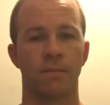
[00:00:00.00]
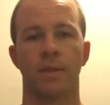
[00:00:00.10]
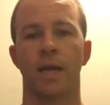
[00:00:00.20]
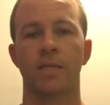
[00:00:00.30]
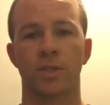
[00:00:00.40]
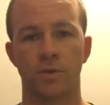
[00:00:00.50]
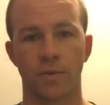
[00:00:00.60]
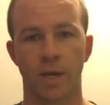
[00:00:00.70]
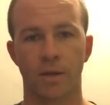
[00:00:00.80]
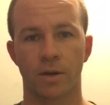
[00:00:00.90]
that's the
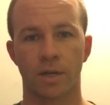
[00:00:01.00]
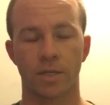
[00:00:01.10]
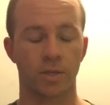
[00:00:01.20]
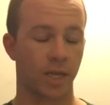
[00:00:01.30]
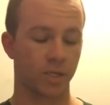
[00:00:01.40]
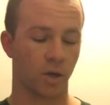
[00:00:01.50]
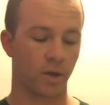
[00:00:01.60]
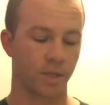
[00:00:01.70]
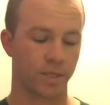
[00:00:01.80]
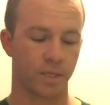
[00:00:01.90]
record. So that's
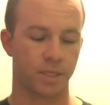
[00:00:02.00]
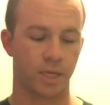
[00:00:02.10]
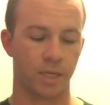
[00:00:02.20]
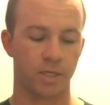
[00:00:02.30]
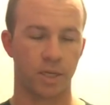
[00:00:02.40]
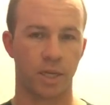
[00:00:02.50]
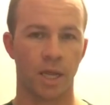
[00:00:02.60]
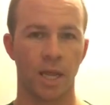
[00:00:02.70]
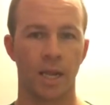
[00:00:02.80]
all this is teaching.